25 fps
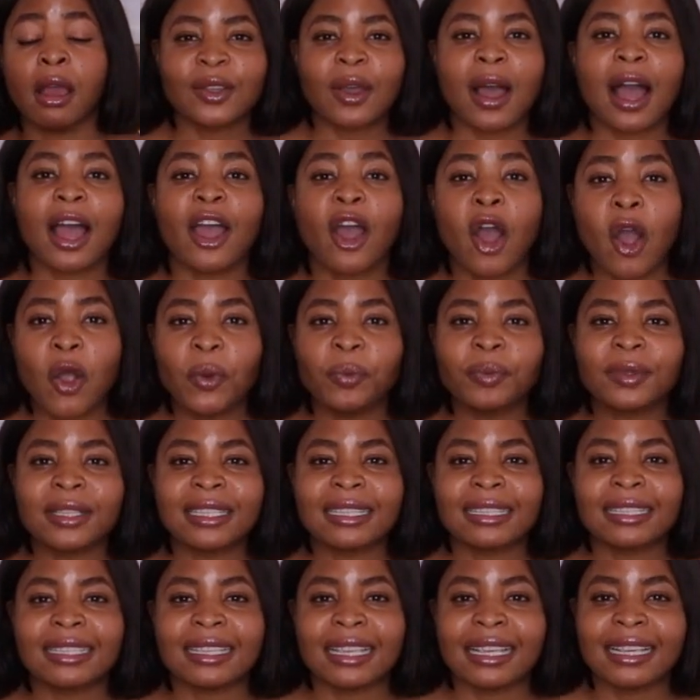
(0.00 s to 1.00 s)
So I hope to
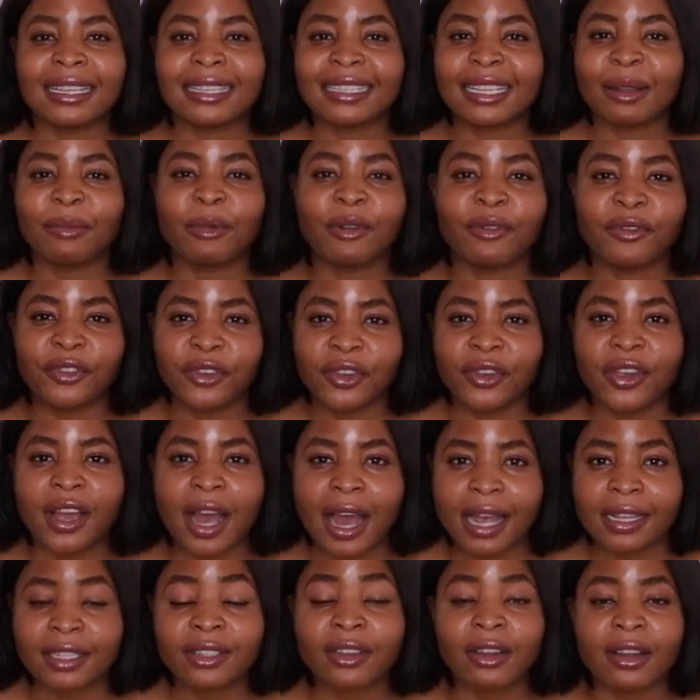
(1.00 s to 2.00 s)
see some of you
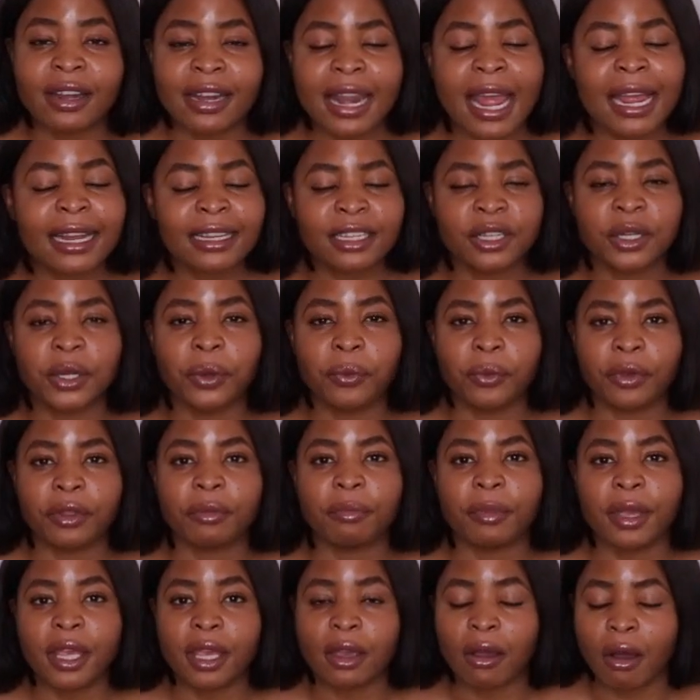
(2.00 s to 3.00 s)
guys connecting with
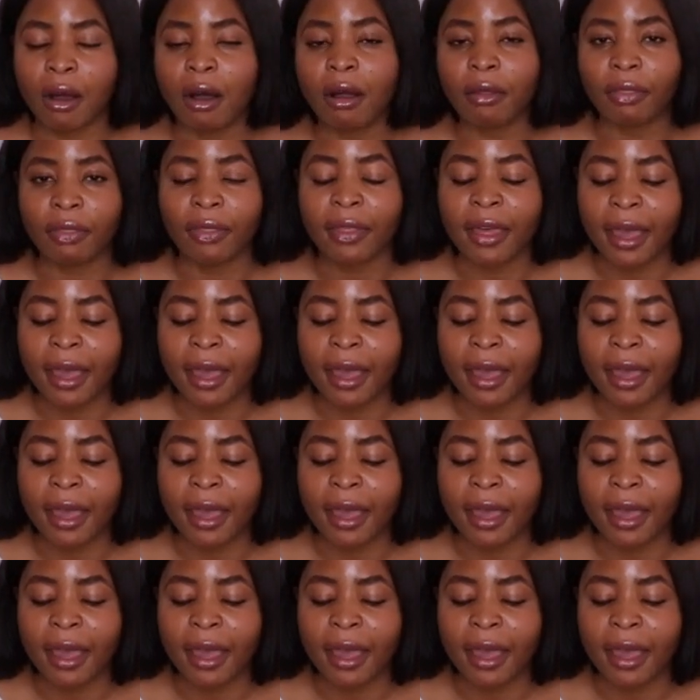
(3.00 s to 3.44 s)
me on